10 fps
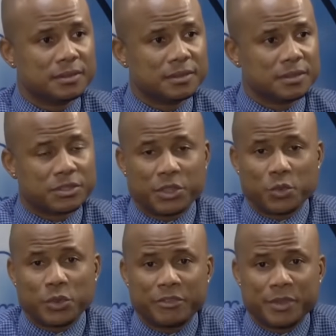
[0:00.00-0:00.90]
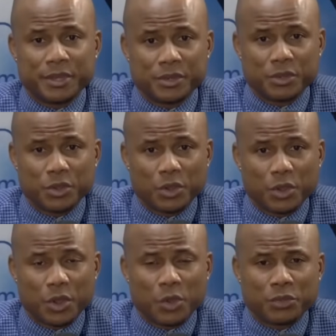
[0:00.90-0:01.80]
So it would have been
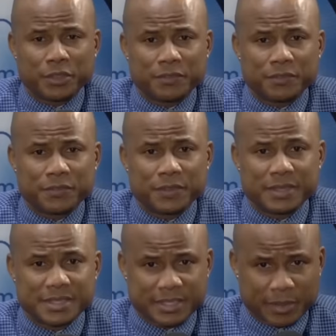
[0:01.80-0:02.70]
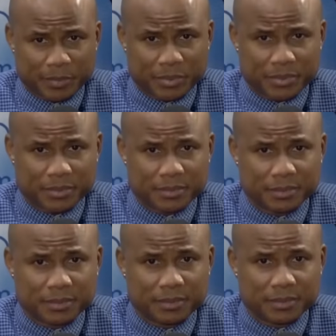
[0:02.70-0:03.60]
out of step
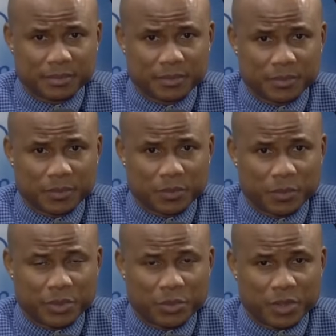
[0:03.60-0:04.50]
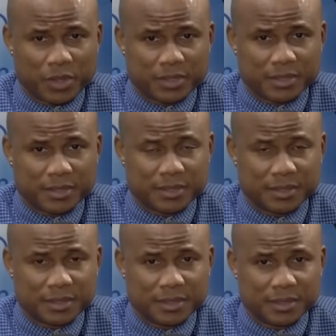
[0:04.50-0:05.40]
with what
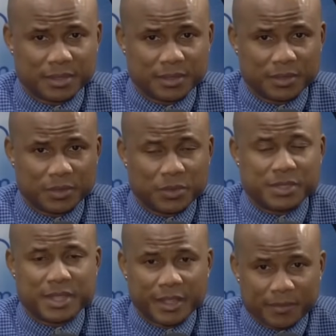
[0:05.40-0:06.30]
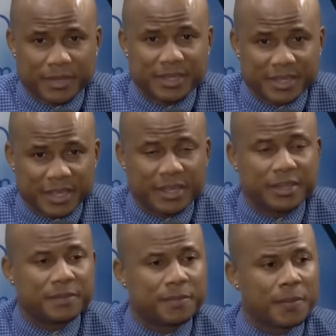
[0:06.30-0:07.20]
was happening
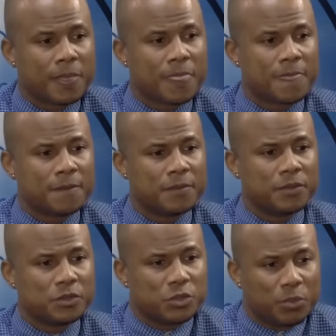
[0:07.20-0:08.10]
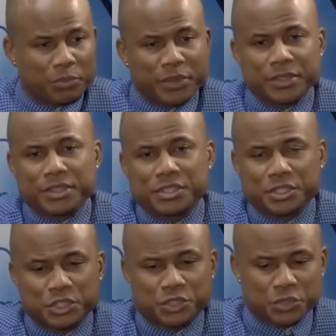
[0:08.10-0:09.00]
daily to bring
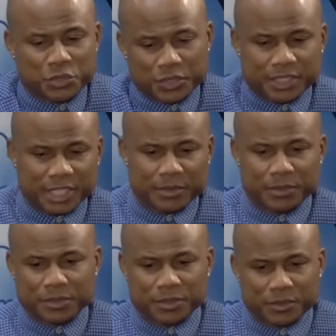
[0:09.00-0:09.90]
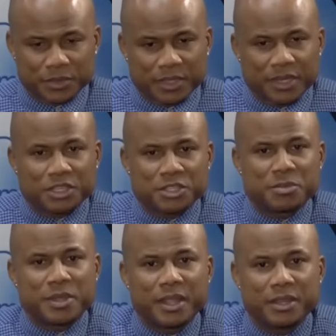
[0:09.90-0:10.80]
this issue to the table. But with the
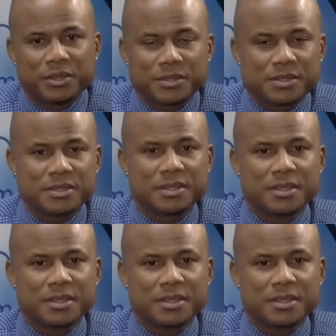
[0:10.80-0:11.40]
election behind us,